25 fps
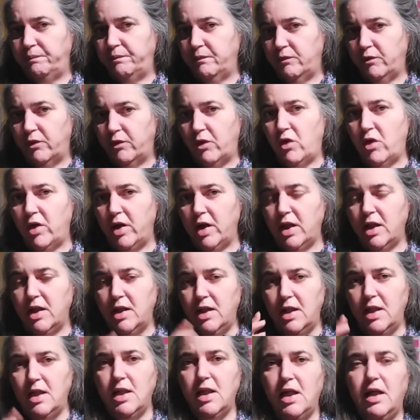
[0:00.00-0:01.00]
Roy,
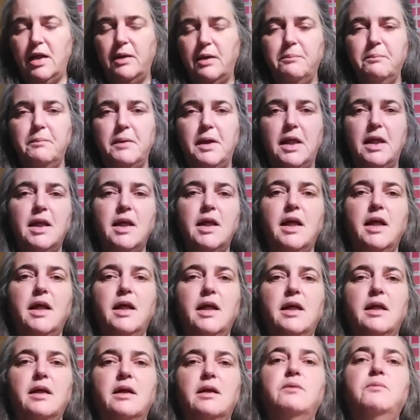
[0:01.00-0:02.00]
he helped me
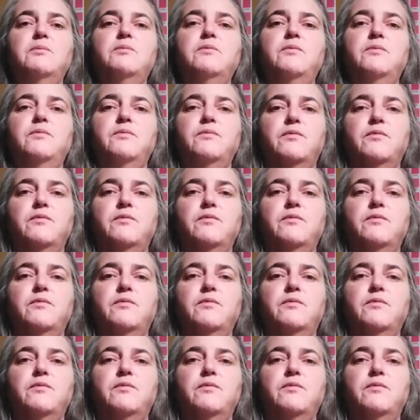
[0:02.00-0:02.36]
and